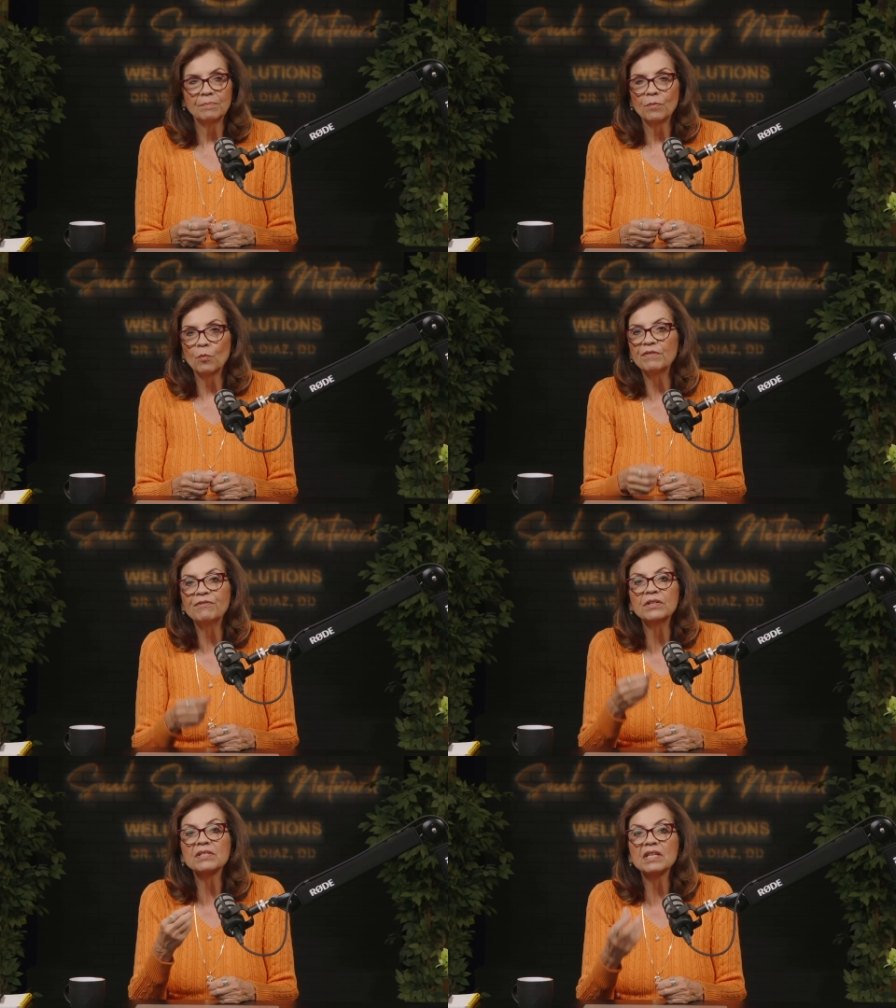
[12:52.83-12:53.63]
What
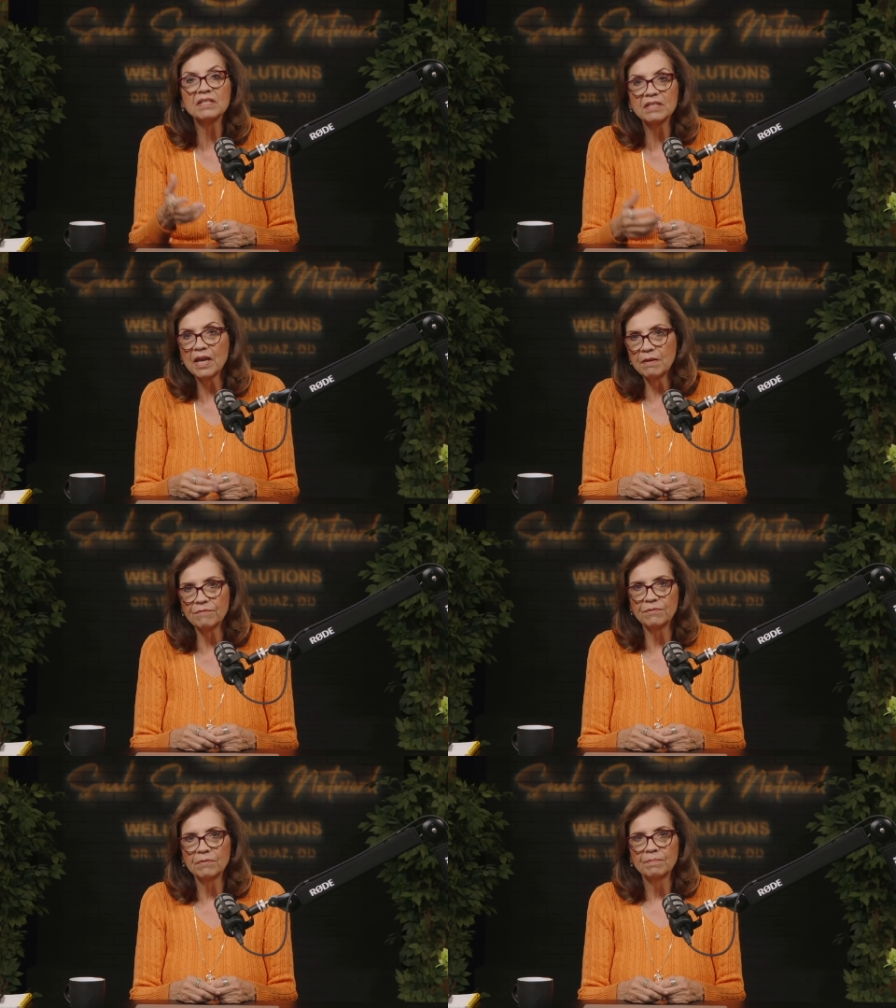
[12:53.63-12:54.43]
feels
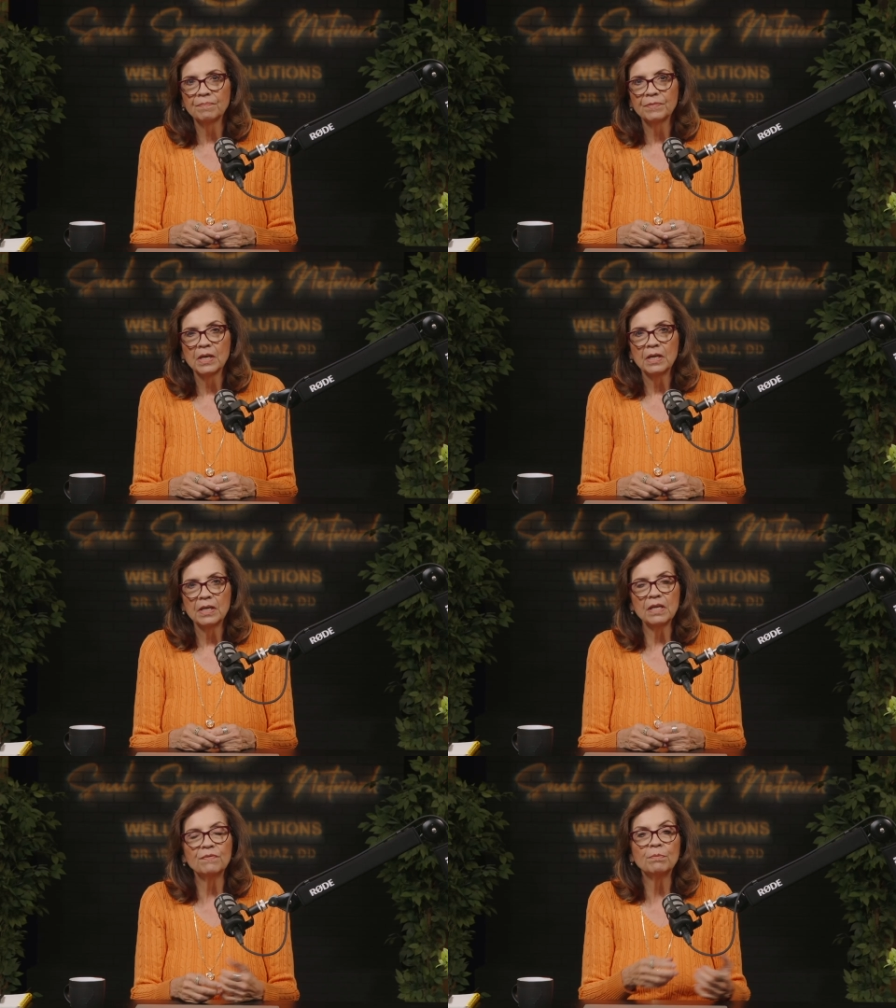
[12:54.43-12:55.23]
unsafe,
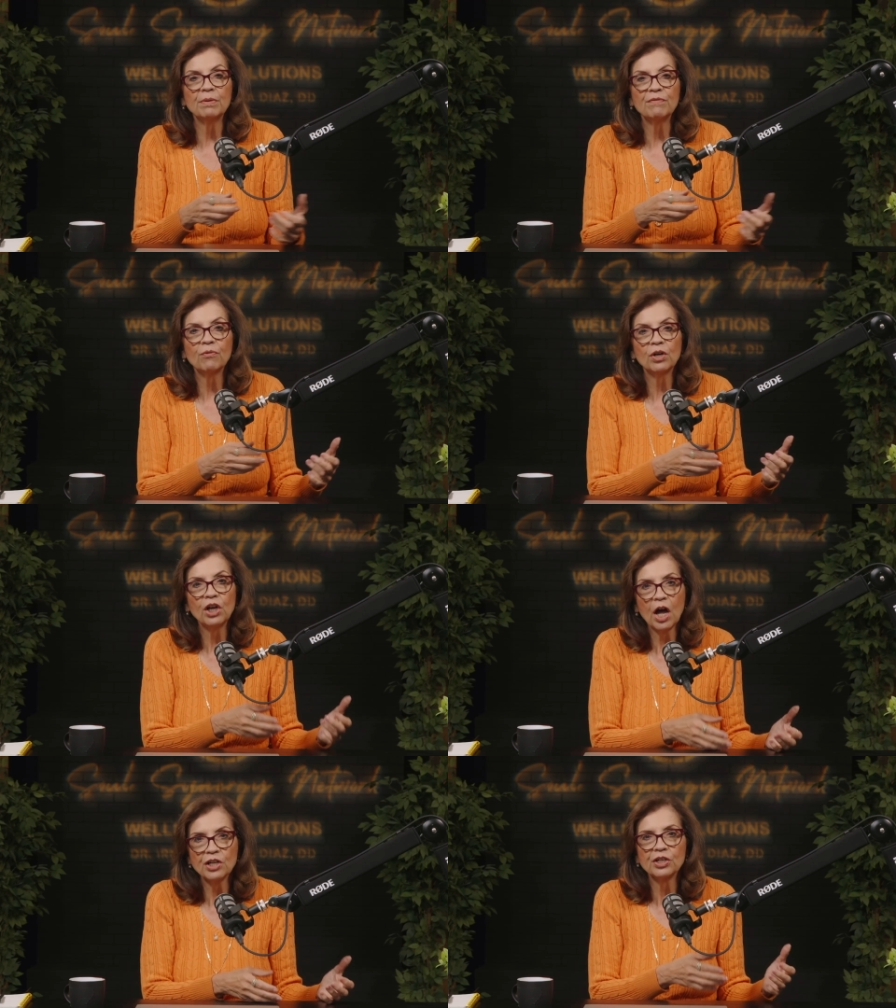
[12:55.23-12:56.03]
even before
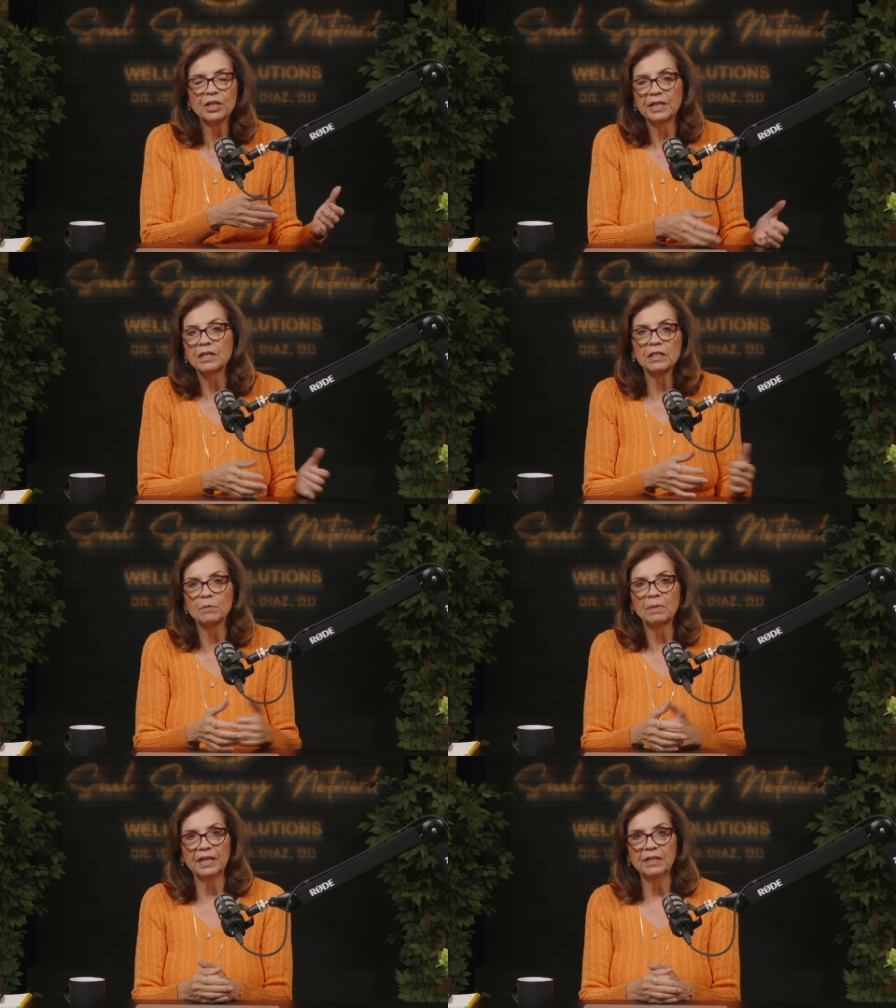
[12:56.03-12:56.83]
logic can
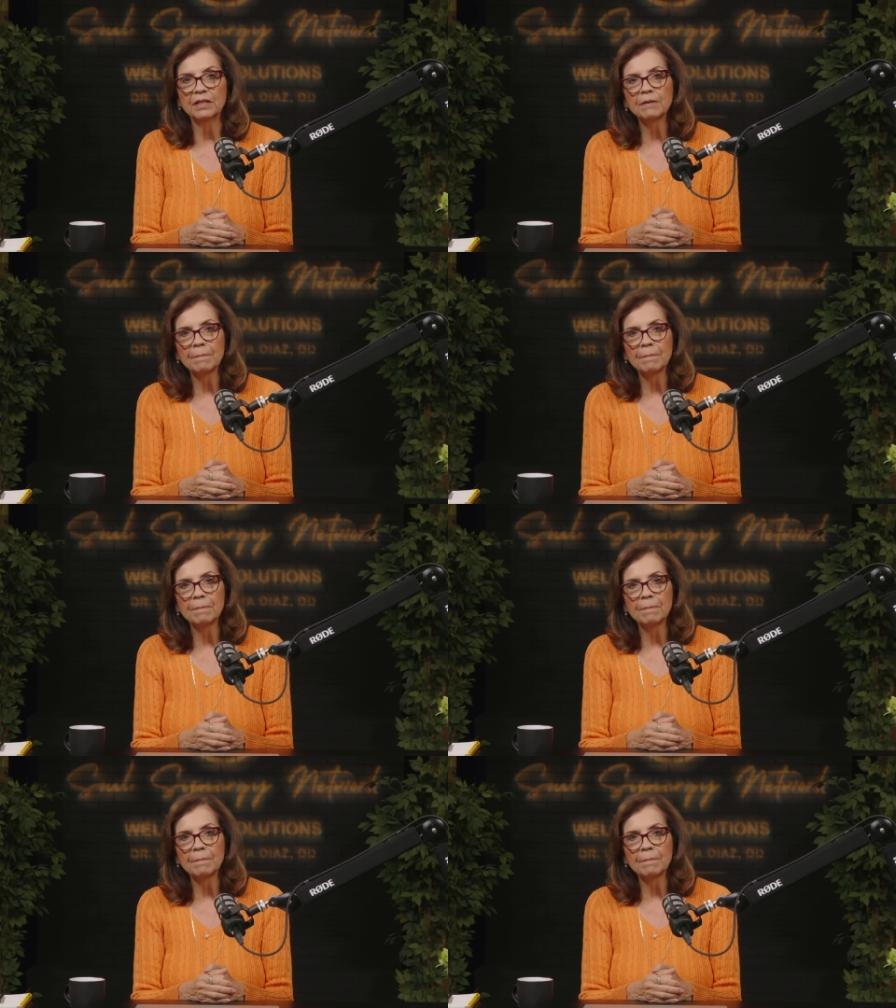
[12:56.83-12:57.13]
explain it.